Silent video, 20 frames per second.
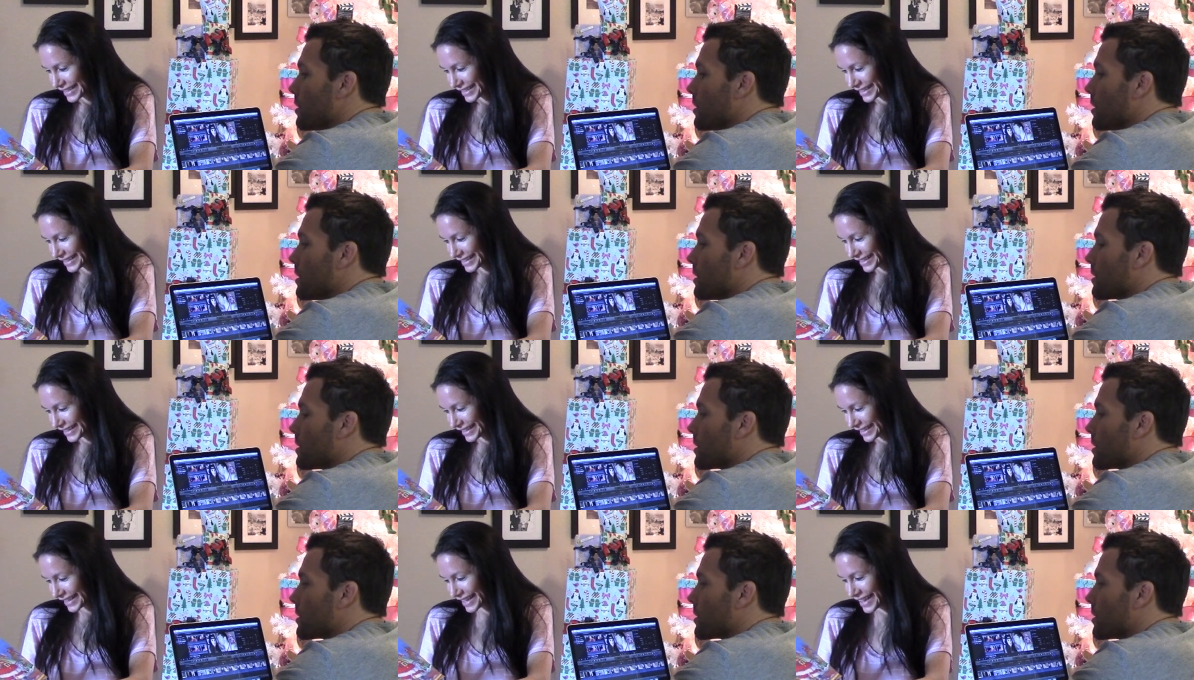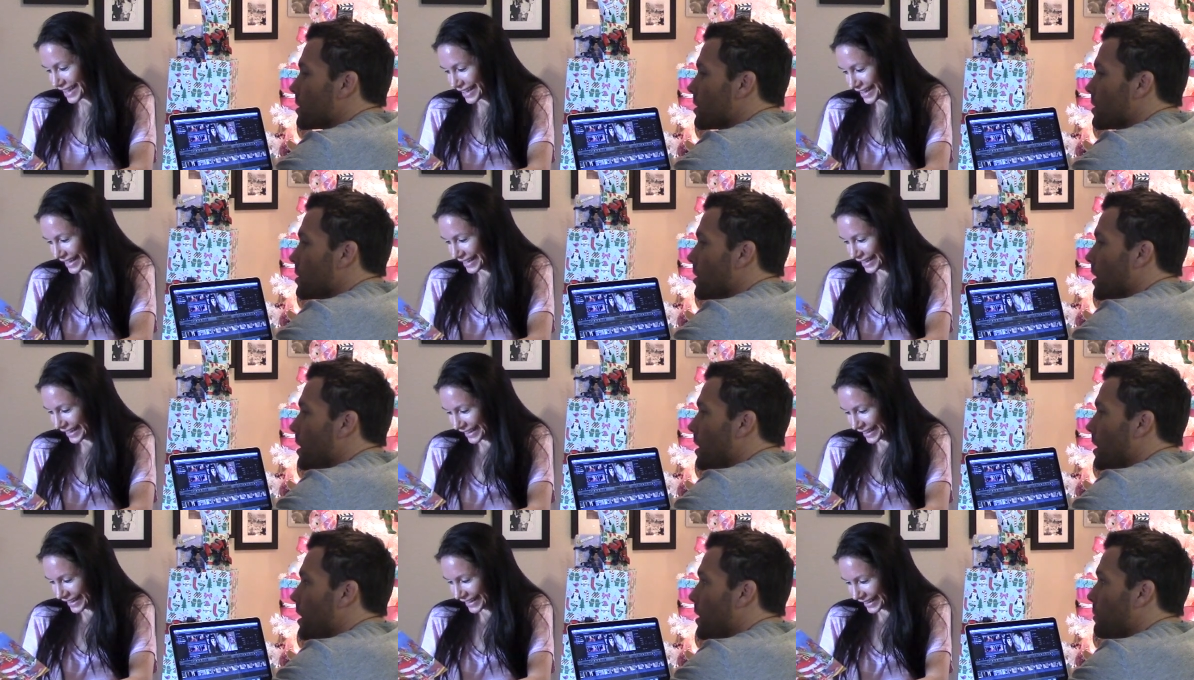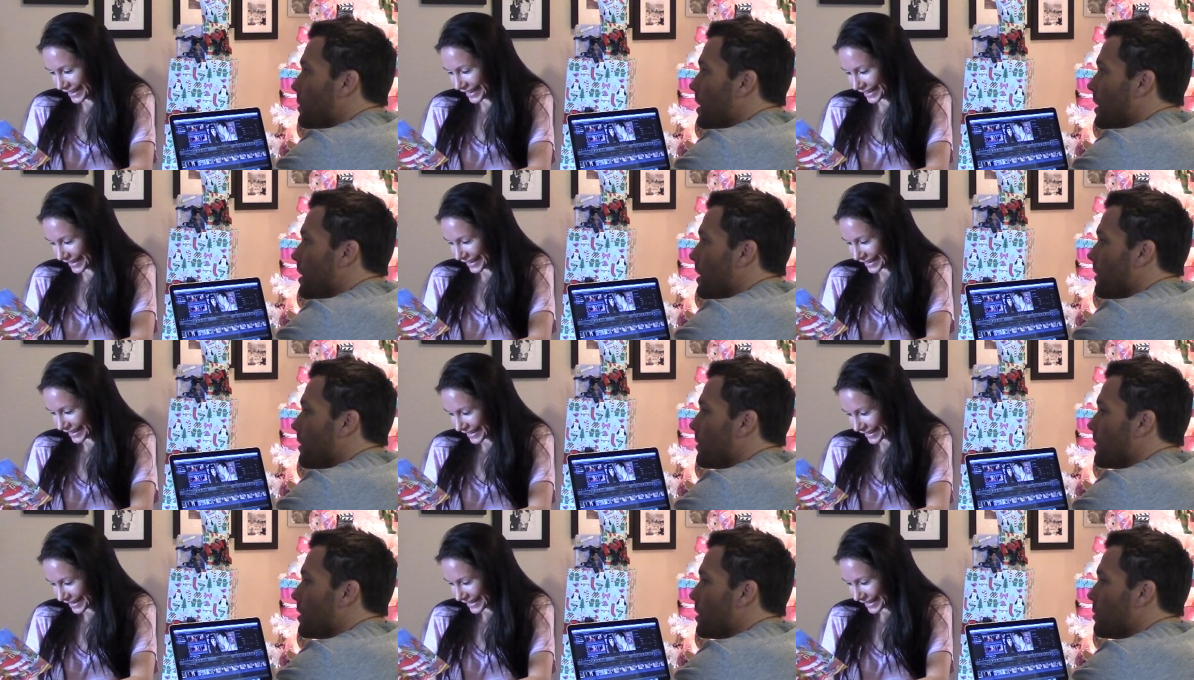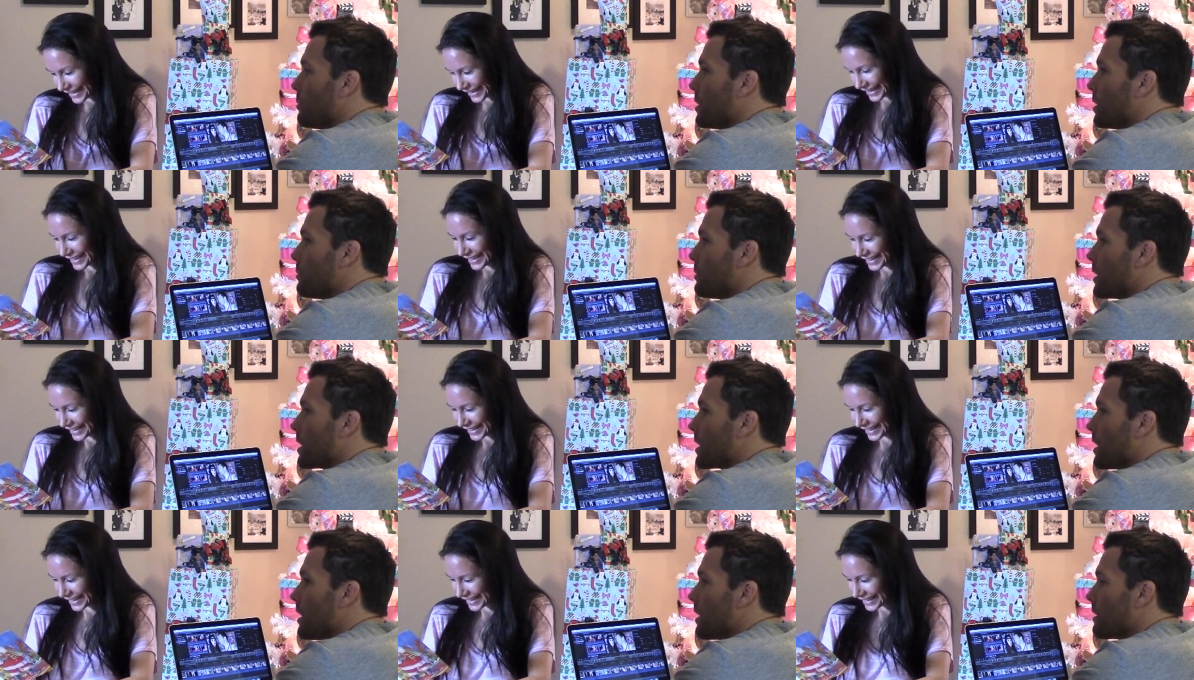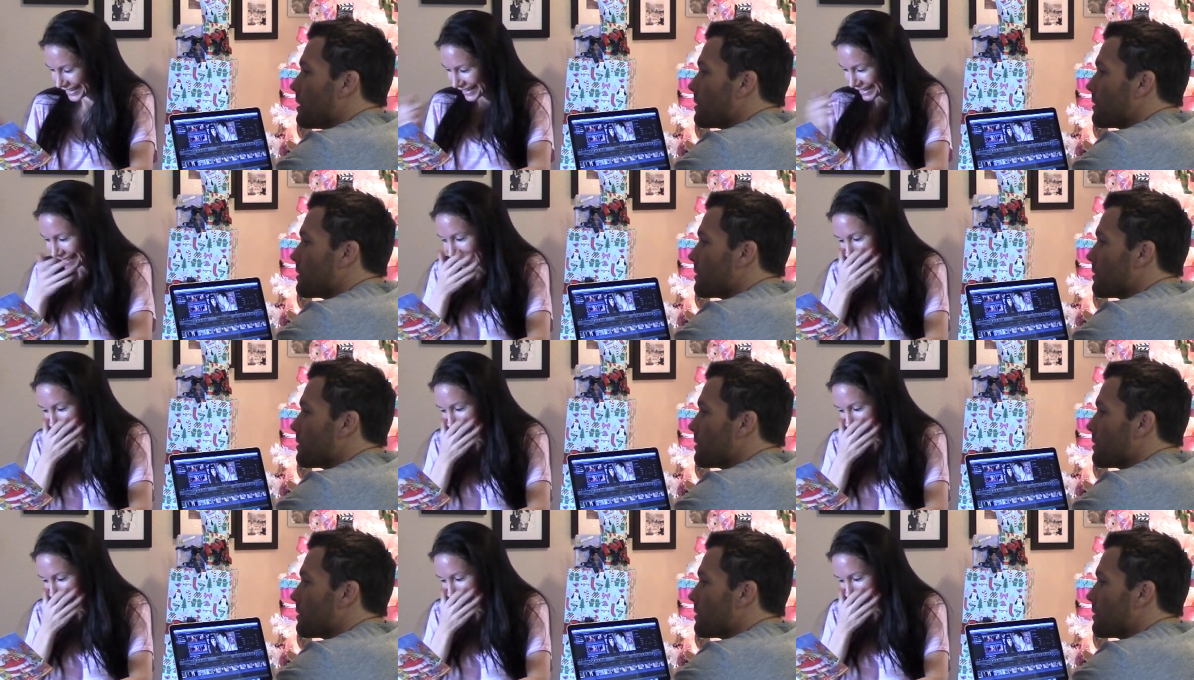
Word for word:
Speaker 1: you did a good job, I love them, and you'd be like, yeah.